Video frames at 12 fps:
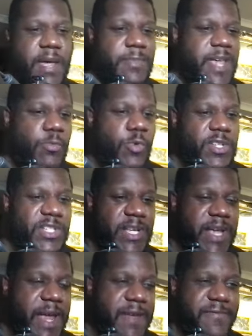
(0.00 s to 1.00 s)
There was
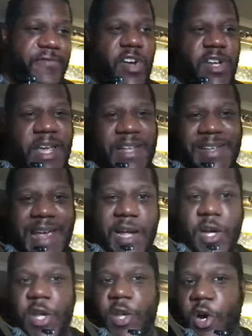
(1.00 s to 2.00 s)
a FUD attack
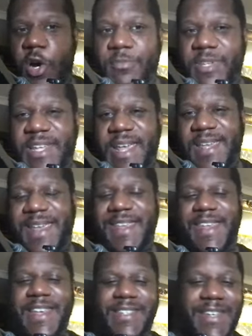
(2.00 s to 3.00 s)
on OpSec
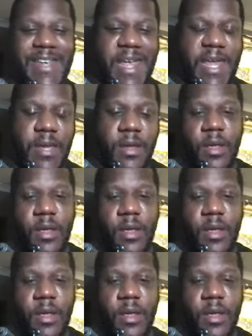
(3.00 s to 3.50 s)
yesterday,